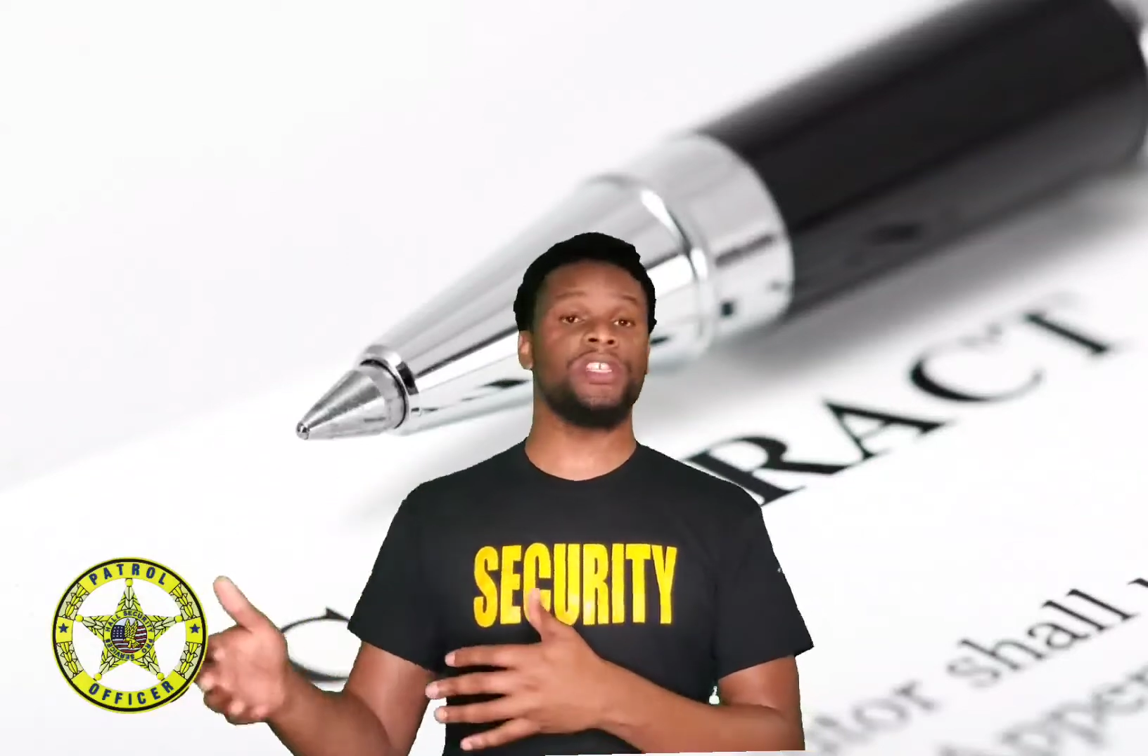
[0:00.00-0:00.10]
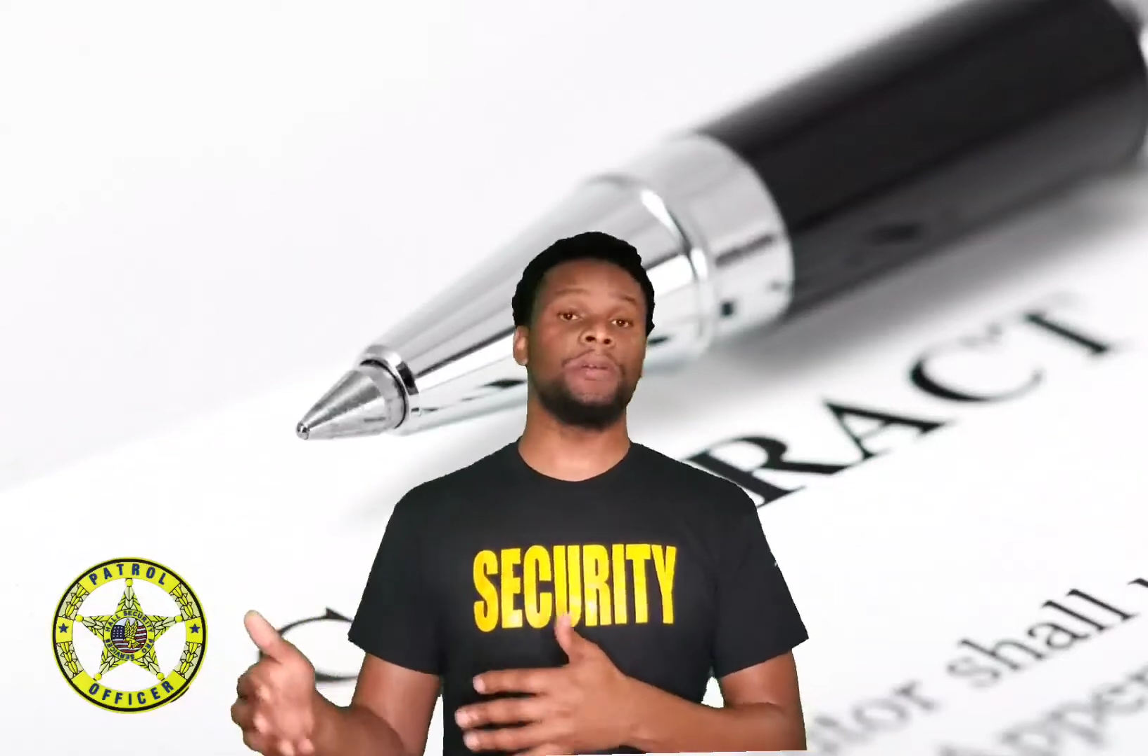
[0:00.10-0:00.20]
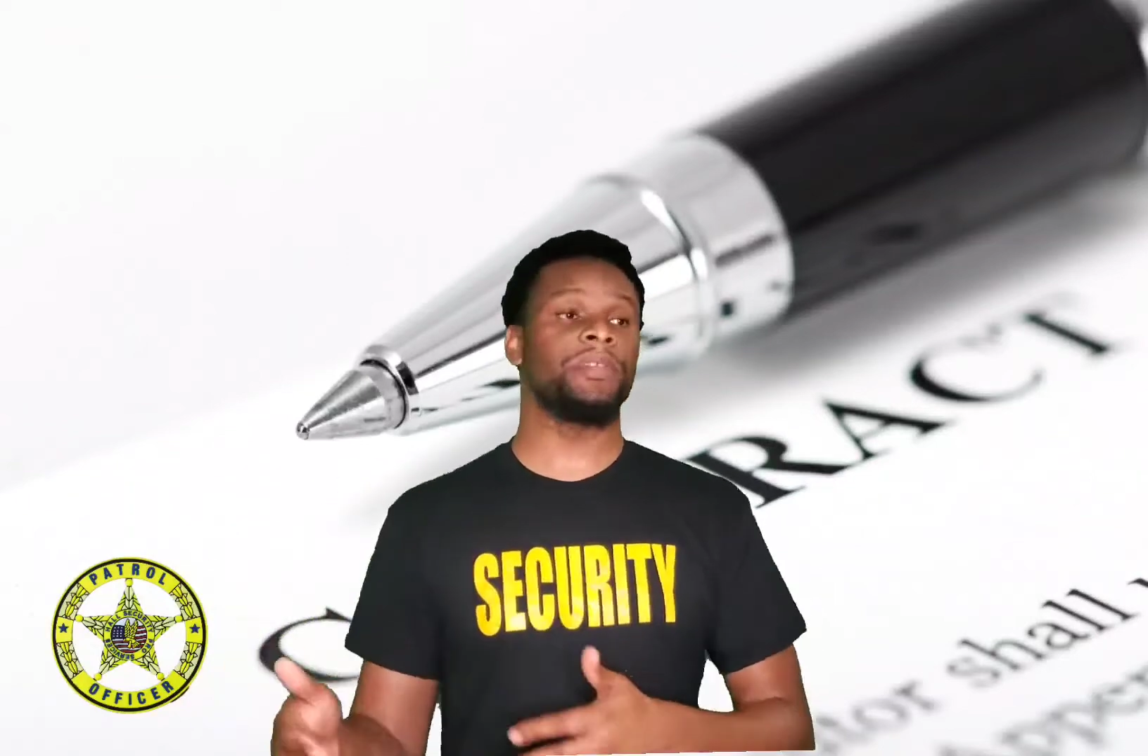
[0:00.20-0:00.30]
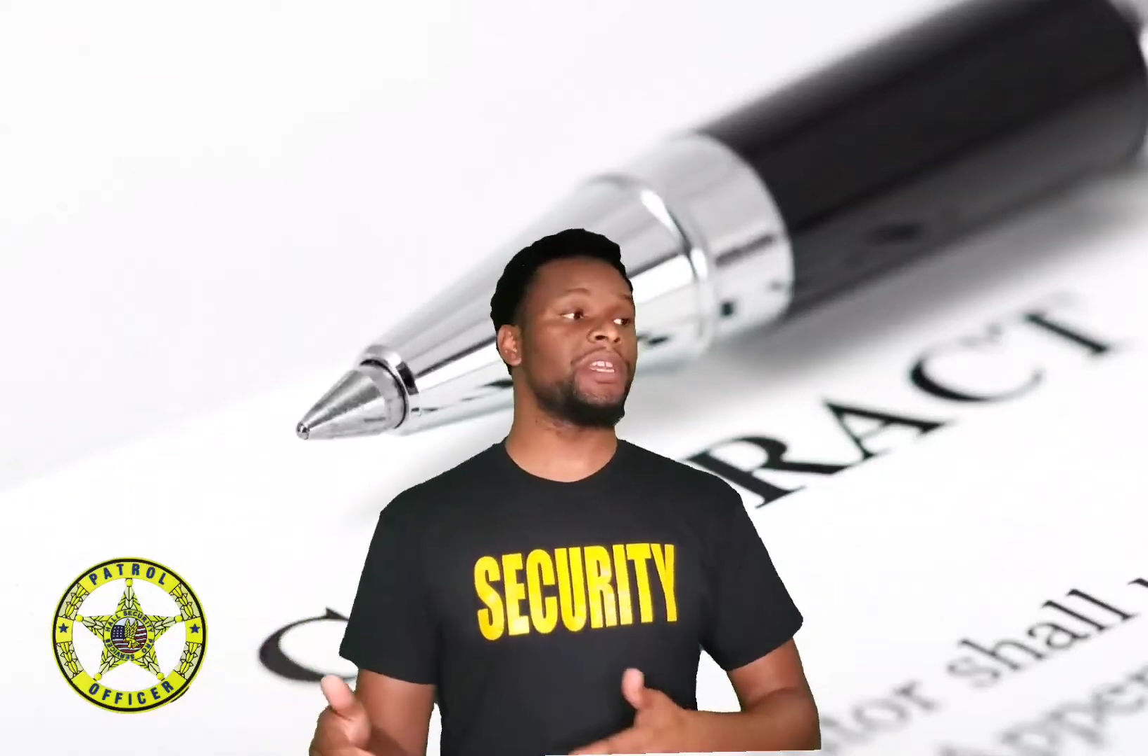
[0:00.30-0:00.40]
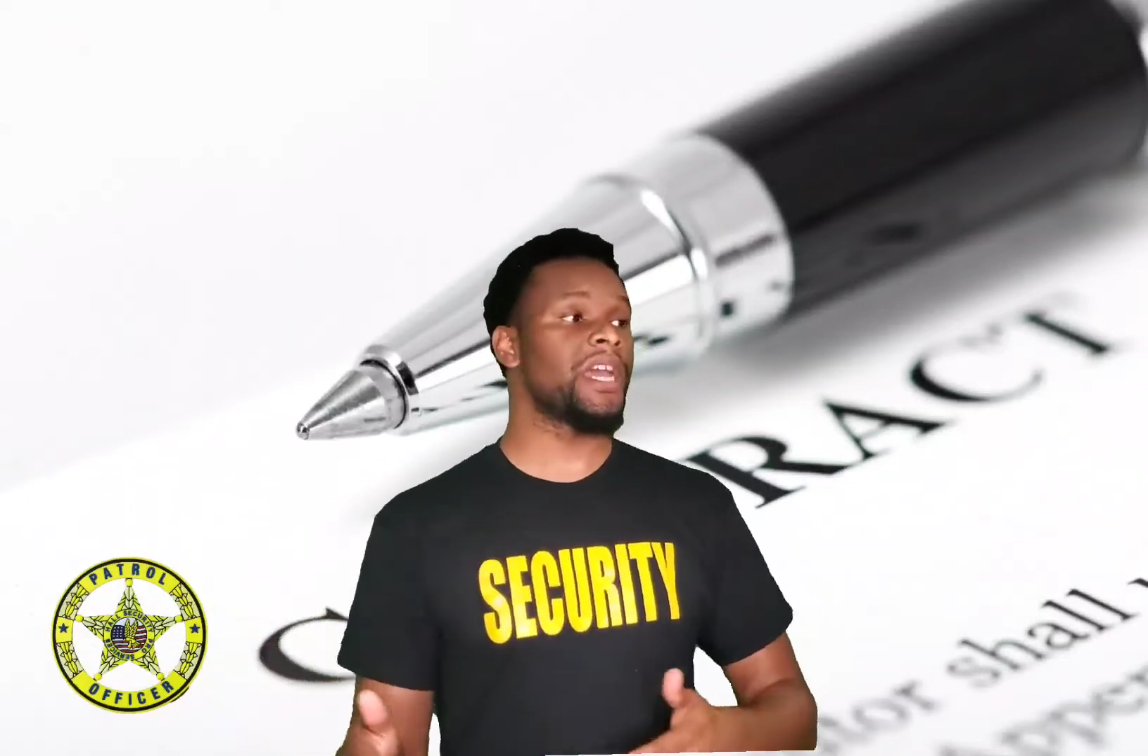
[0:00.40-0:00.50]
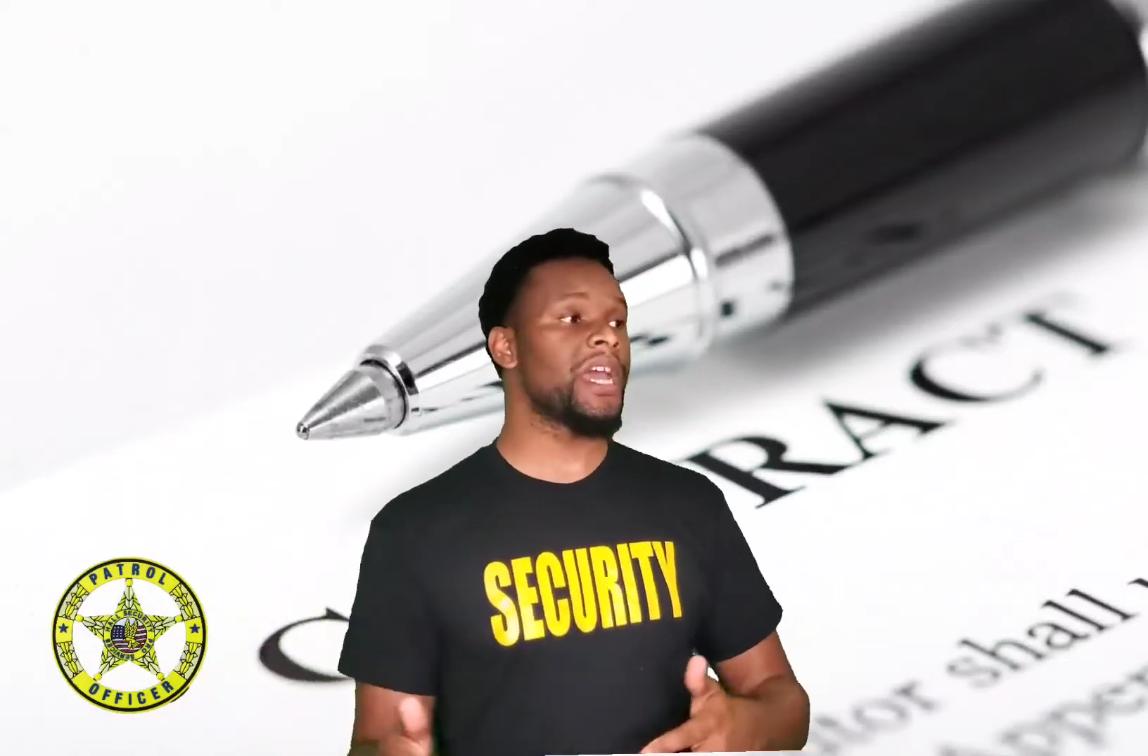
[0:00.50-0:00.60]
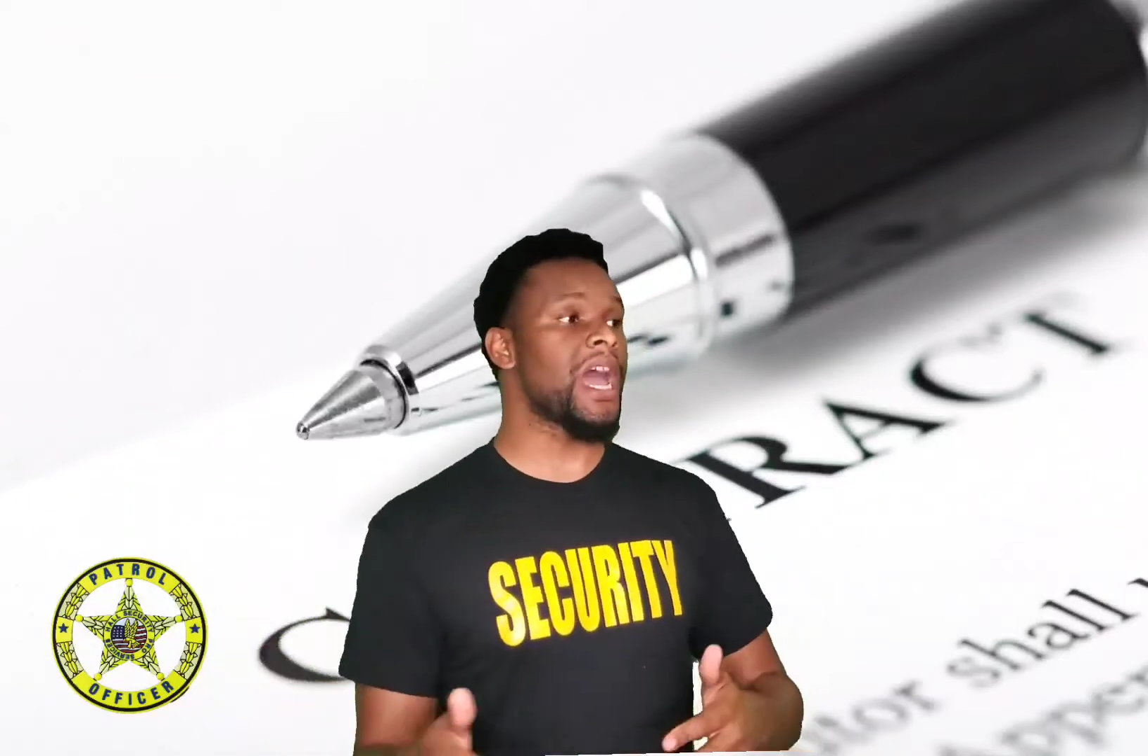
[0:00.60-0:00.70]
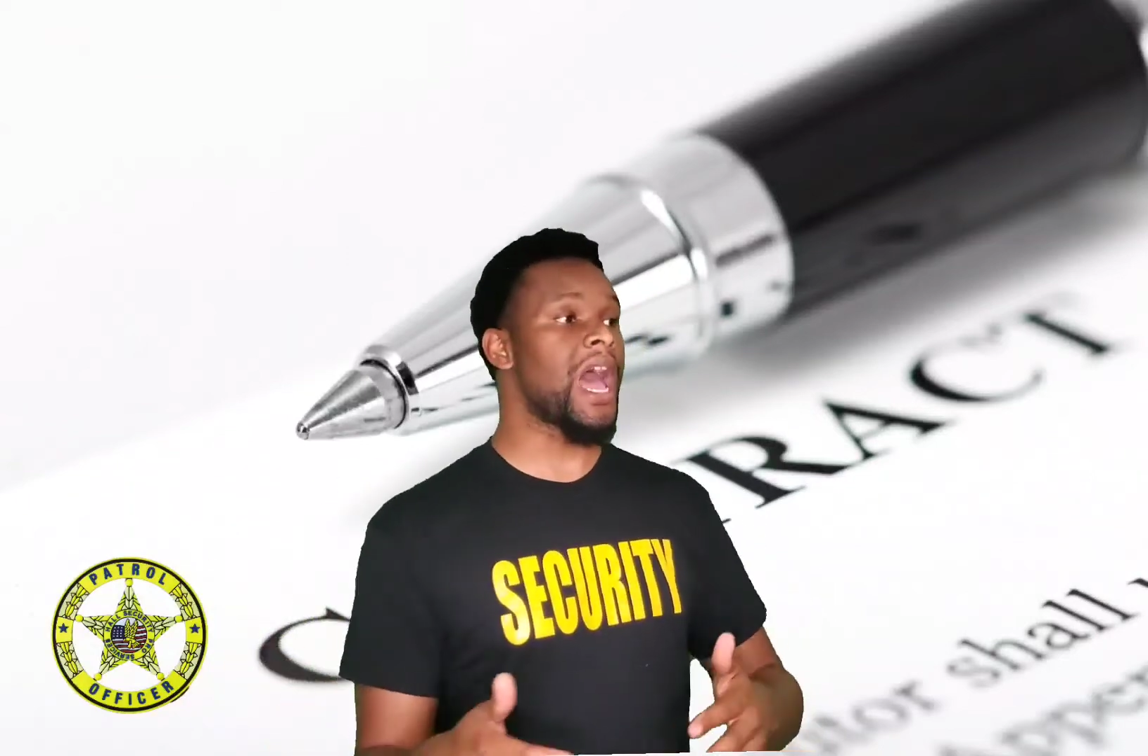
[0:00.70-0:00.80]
something that